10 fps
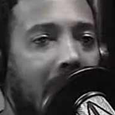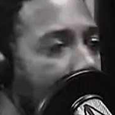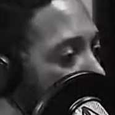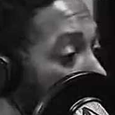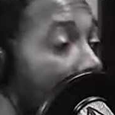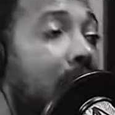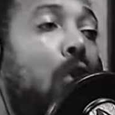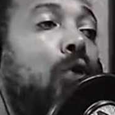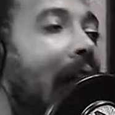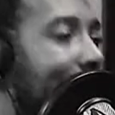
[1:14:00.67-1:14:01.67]

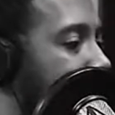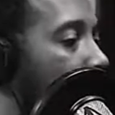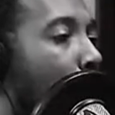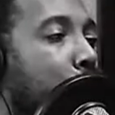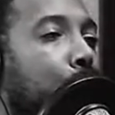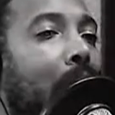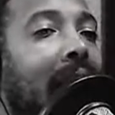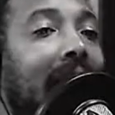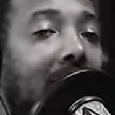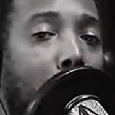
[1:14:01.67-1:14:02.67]
That shit will
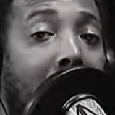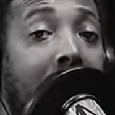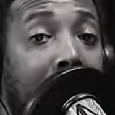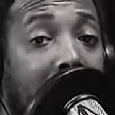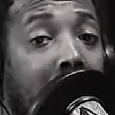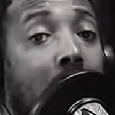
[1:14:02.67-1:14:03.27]
spread like wildfire,